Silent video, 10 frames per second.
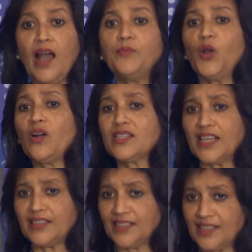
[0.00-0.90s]
I'm not
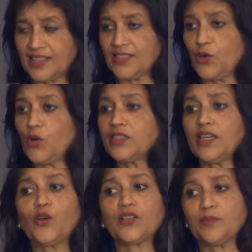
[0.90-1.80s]
saying that that's a wrong
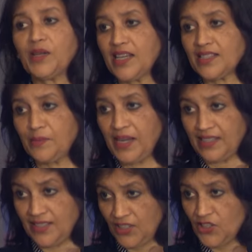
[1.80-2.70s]
thing or somebody has a bad
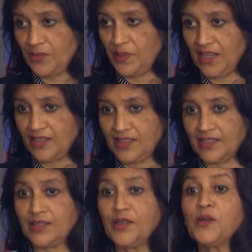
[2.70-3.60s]
intention behind
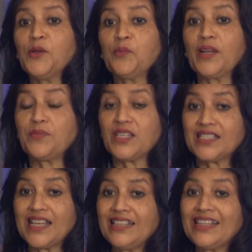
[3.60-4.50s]
it, but I'm just
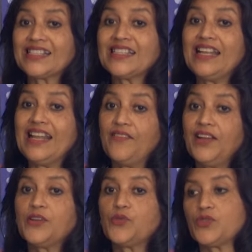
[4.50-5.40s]
saying that's the
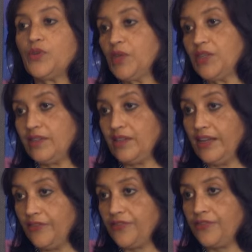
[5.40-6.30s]
level at which women
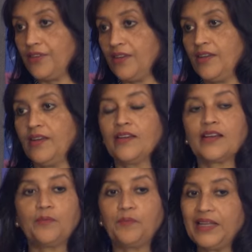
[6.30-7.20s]
live,
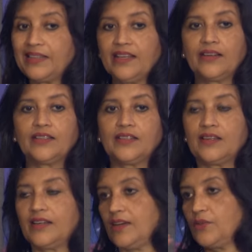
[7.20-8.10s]
completely under the
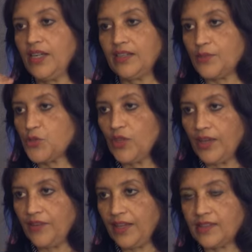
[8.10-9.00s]
radar when it comes to
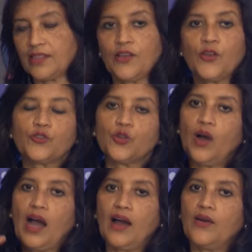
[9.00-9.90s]
their wealth. So
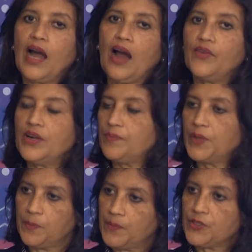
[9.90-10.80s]
our
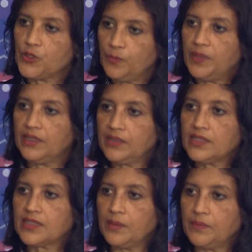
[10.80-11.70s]
purpose to build
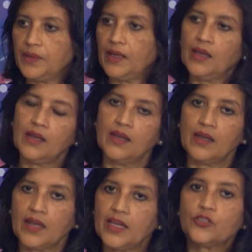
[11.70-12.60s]
this company
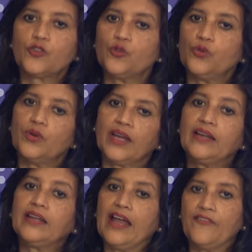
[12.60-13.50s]
is to
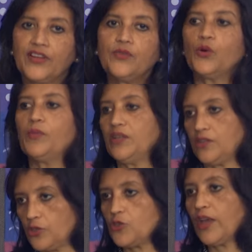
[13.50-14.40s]
get every woman
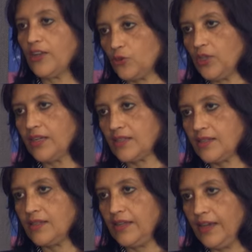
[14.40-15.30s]
to get to that
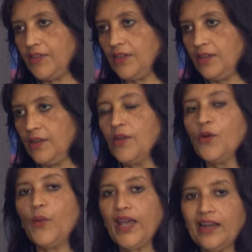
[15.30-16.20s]
level
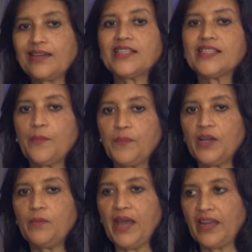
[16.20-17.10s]
where at least their
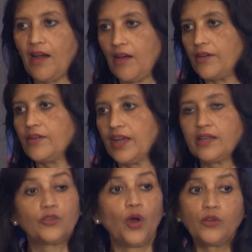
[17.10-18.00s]
peer men are,
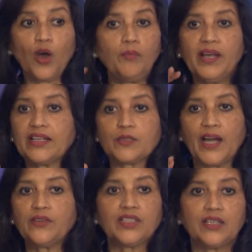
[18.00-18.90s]
right? Not all men are
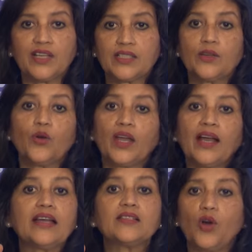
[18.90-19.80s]
smart with investing. Okay,
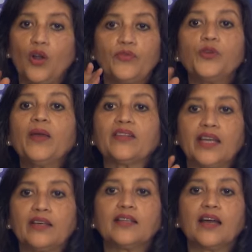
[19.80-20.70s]
guys, all of you may
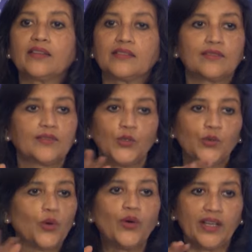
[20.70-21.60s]
think that you
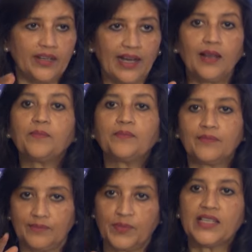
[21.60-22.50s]
don't need help.
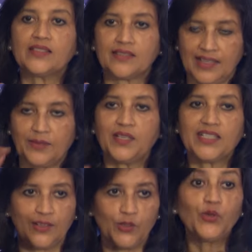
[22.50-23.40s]
Please, let me
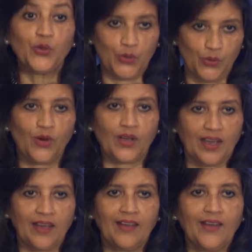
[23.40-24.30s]
tell you, you do,
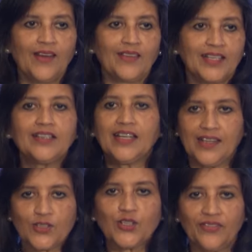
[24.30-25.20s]
okay? 30
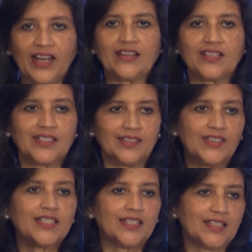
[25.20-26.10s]
years of financial
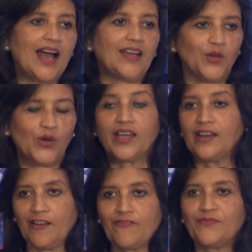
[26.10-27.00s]
services, I know
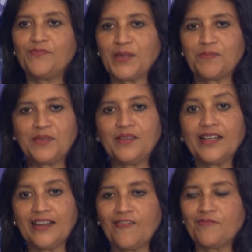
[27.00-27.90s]
enough people,
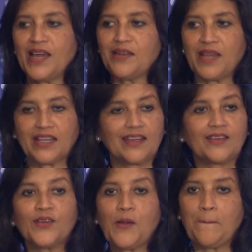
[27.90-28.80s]
enough men
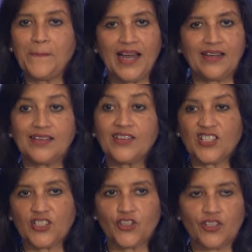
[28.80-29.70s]
making bad
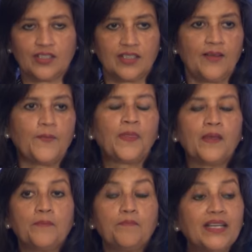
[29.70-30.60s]
decisions.
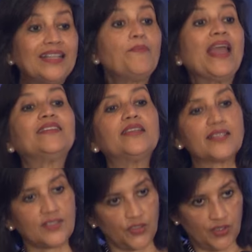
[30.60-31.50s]
But they make the
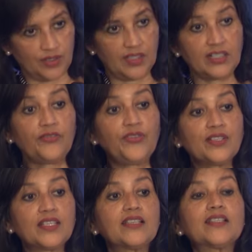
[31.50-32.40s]
decision. The
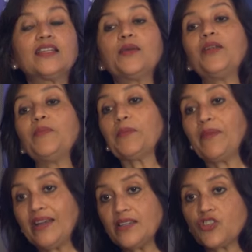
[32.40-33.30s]
difference is that they will make
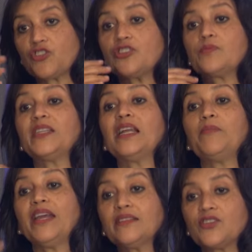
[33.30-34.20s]
bad decisions, but they'll
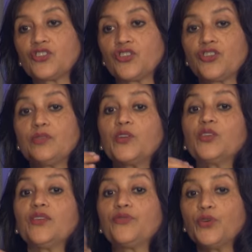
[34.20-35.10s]
make the decisions because
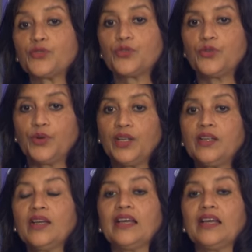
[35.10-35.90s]
they're forced to do it.